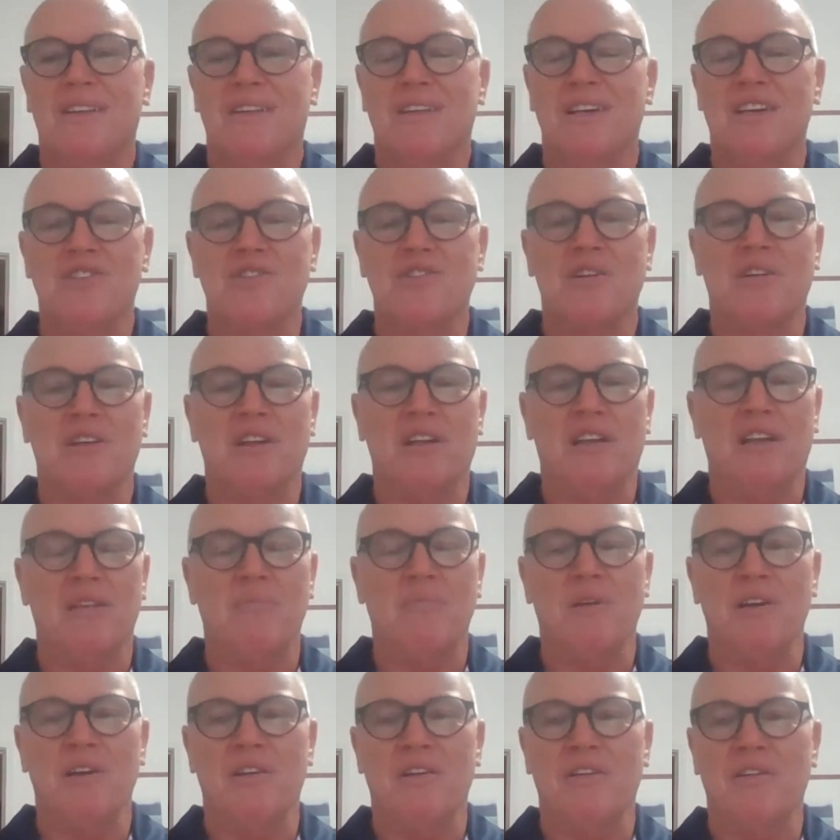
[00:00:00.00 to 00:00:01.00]
they certainly let
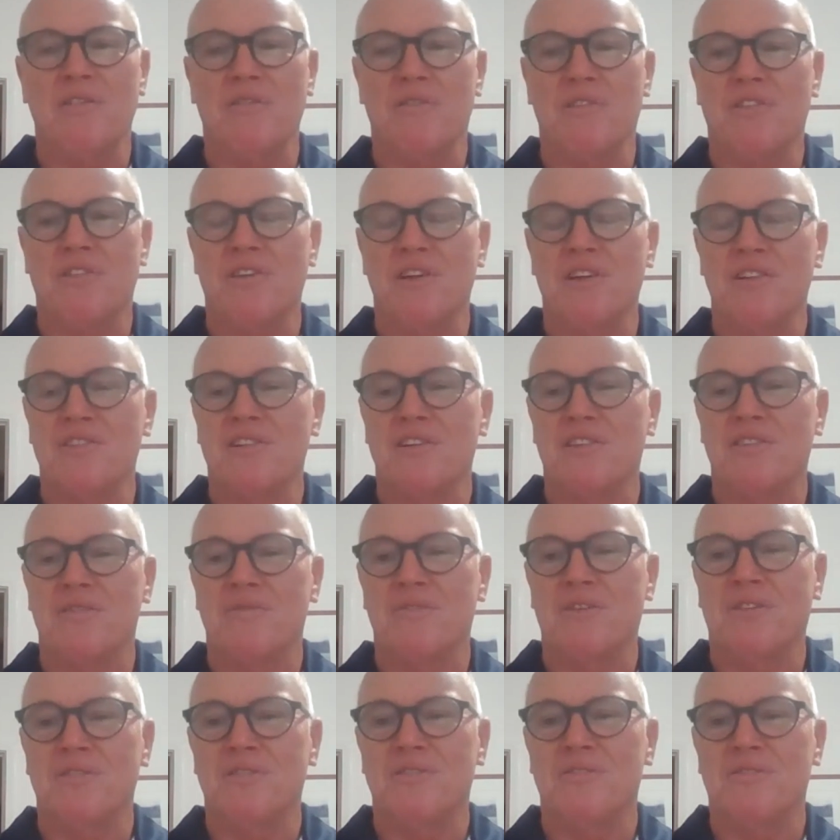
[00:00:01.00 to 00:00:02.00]
me know the things I
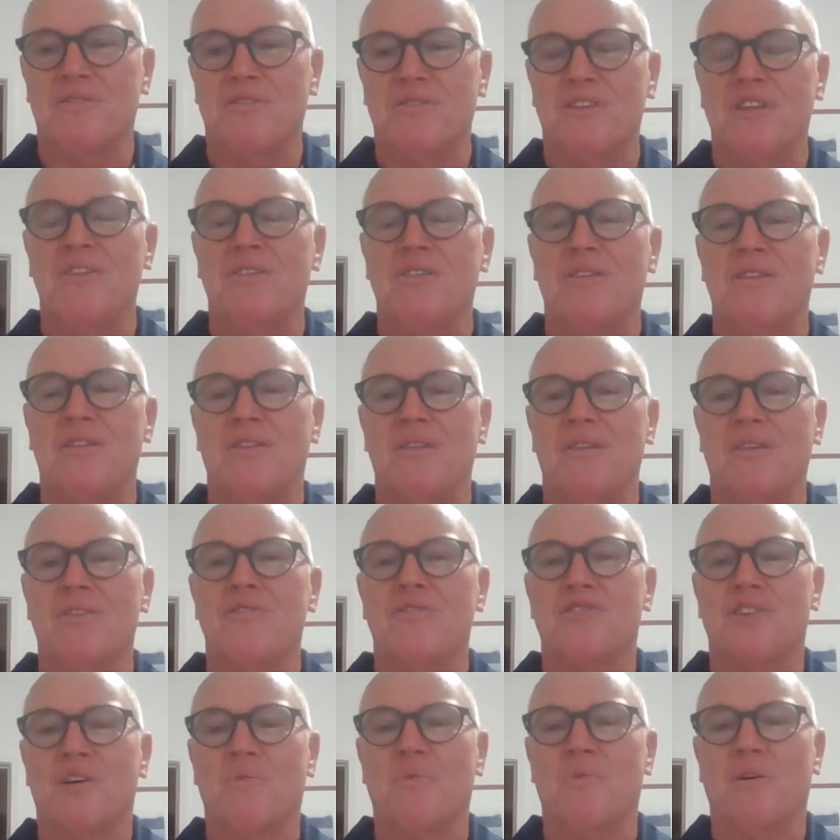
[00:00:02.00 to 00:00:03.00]
did
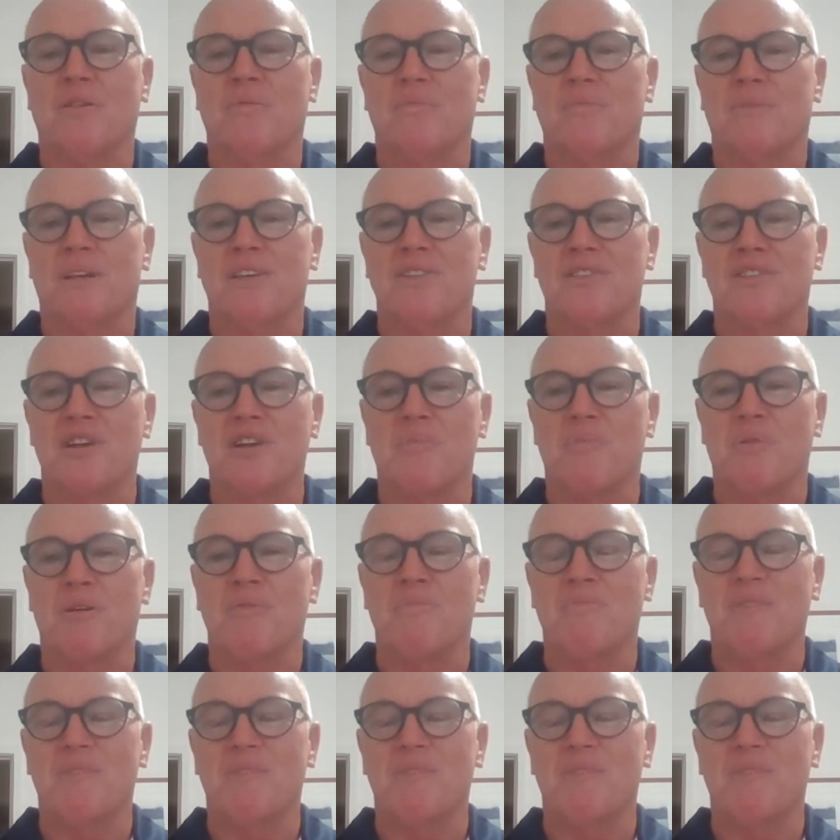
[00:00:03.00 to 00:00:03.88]
not so well as skipper.